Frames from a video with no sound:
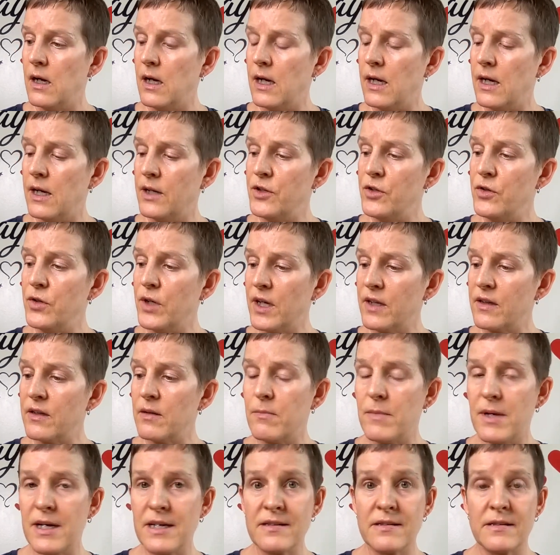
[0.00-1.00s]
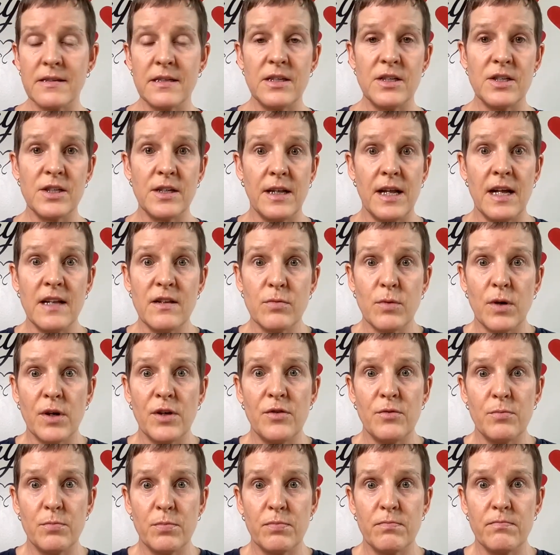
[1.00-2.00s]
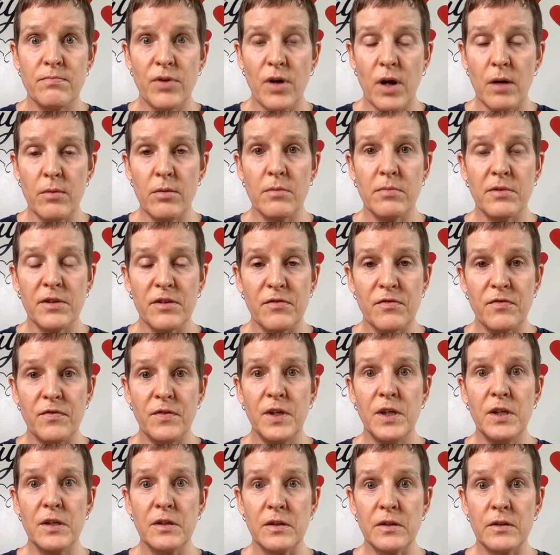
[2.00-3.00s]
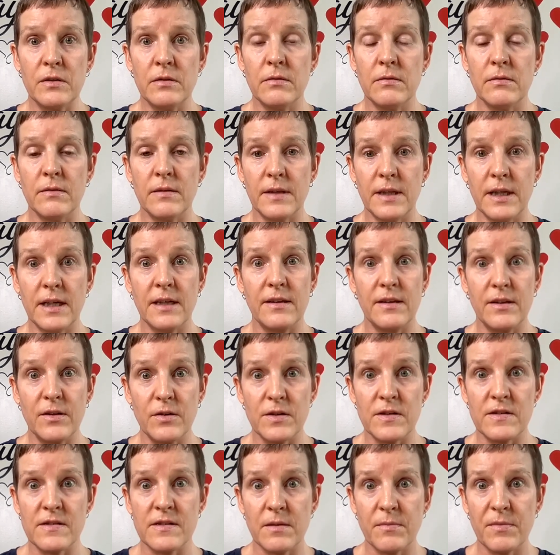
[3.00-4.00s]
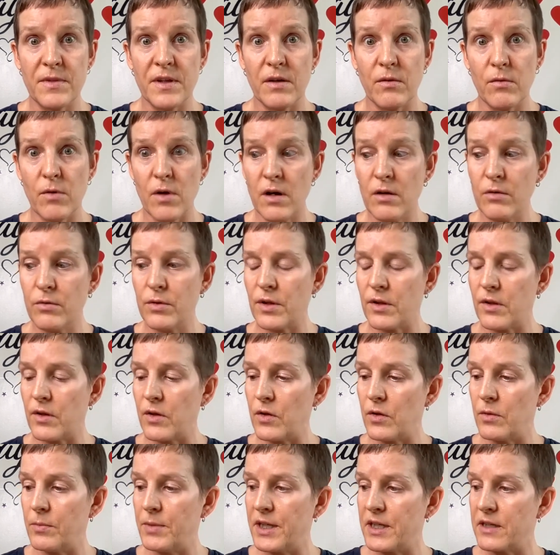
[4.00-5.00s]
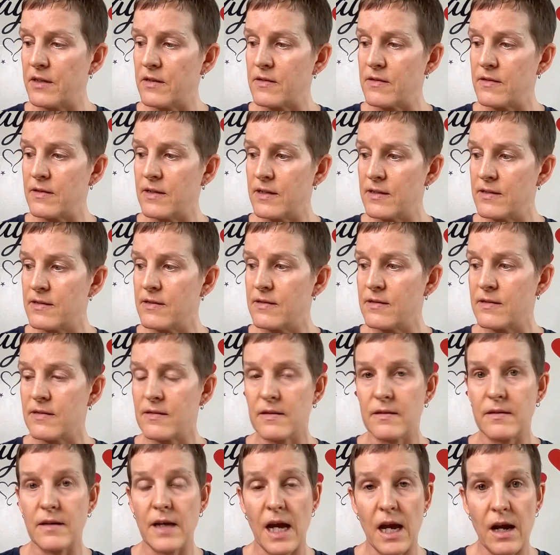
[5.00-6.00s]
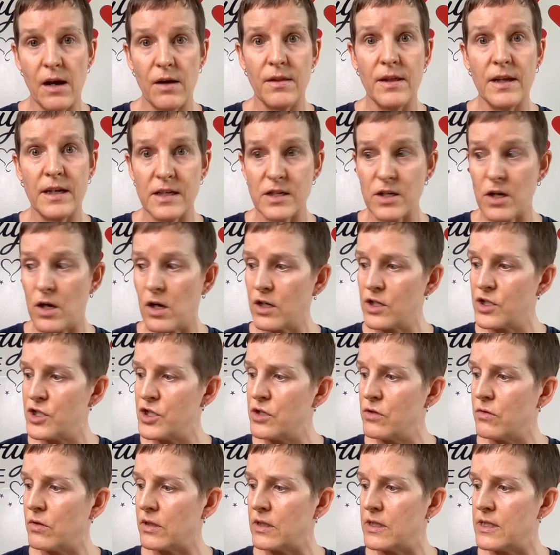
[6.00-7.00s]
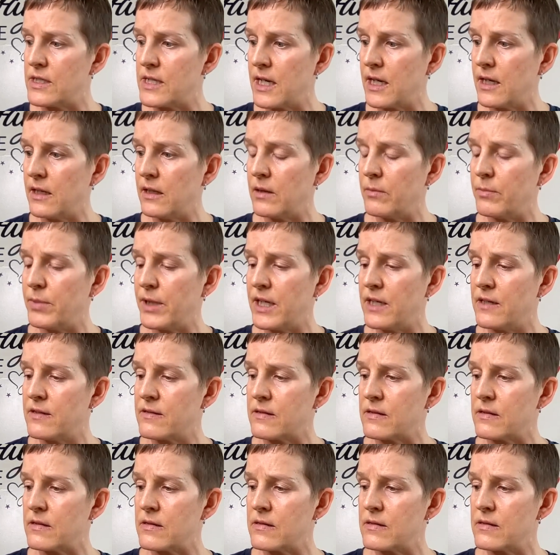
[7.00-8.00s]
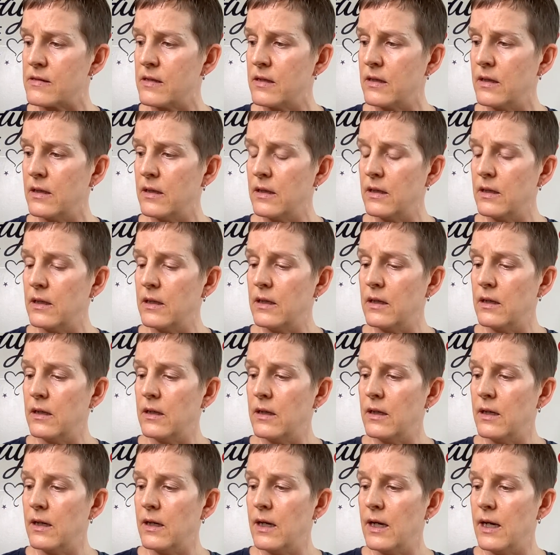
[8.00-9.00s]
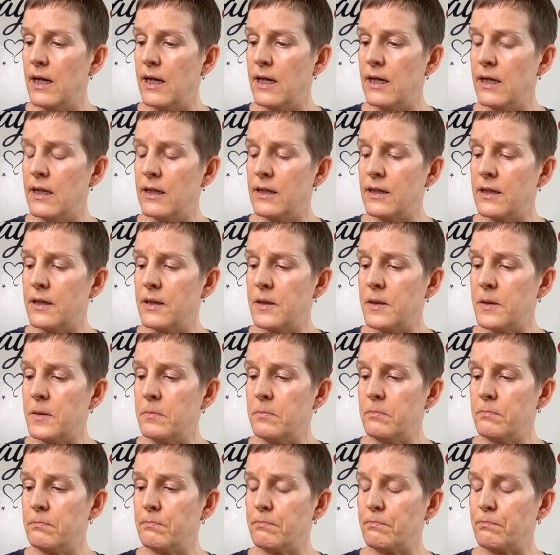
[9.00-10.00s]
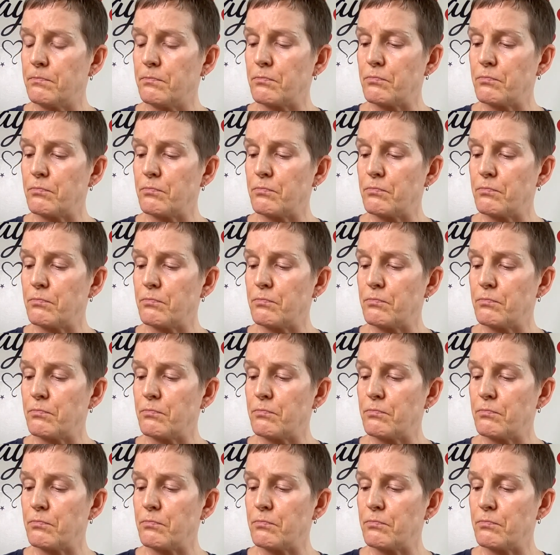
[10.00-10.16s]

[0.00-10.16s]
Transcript: And you get the message, and that's why you probably feel that there is something wrong with you, because this is how they talk to you on a daily basis. And